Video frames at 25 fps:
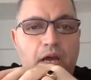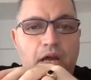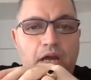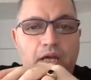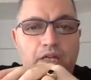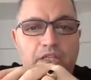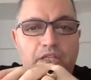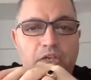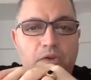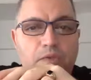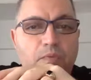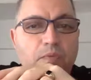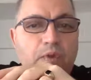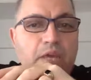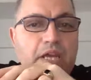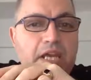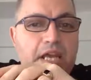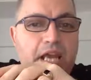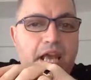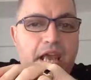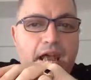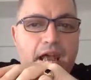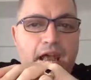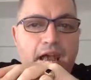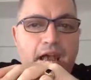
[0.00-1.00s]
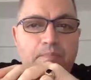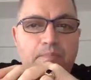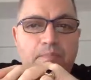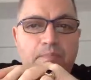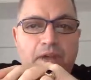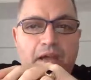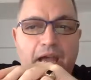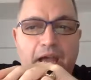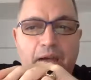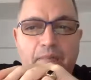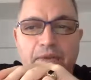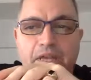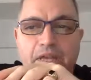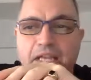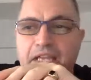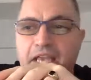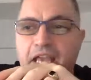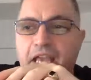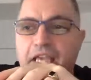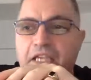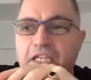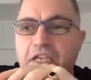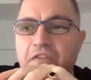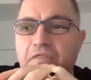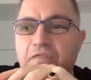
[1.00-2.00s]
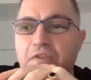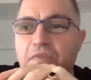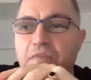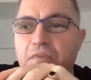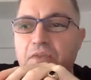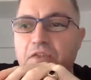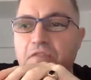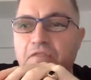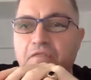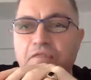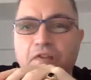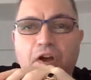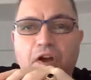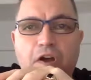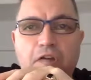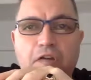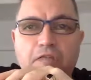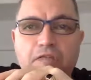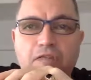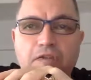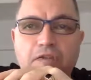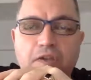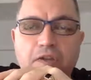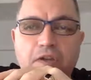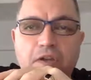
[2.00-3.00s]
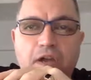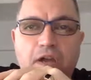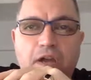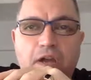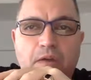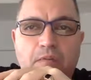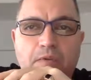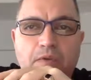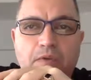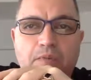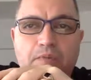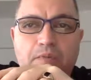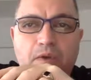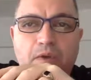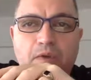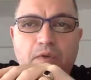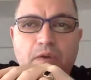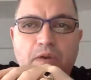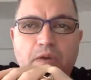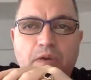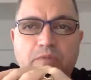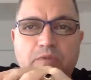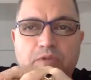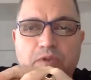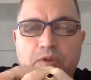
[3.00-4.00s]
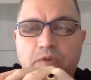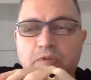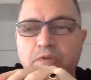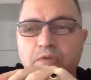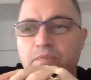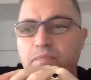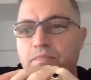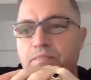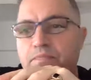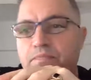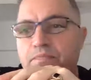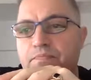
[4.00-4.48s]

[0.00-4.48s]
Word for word: uh, to recap, how many days have you been involved uh, with the program, oh. Drew?